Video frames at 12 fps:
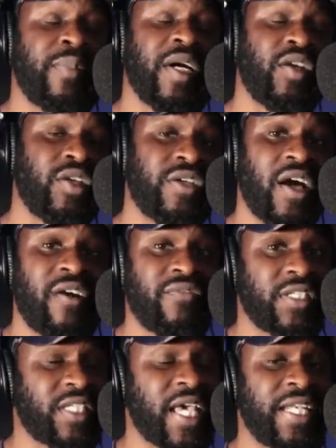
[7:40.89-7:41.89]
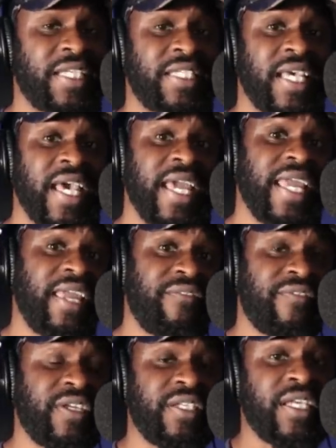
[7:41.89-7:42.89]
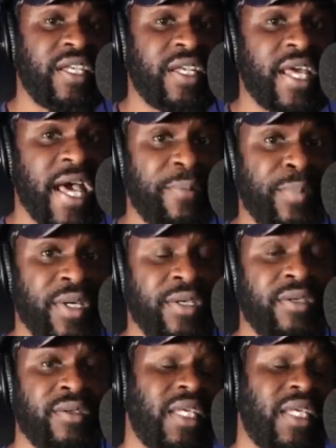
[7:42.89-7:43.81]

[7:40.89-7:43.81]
But on the other side is, if it didn't happen,